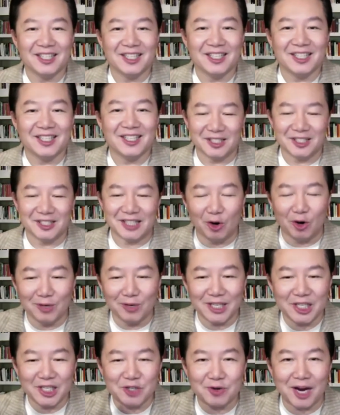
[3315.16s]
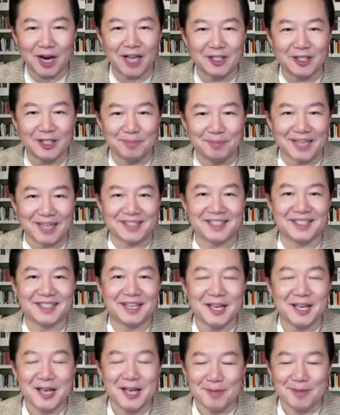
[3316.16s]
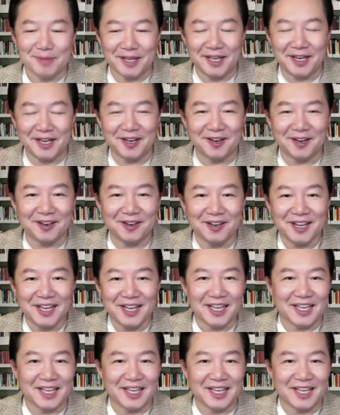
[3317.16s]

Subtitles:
You can only try your best. But here,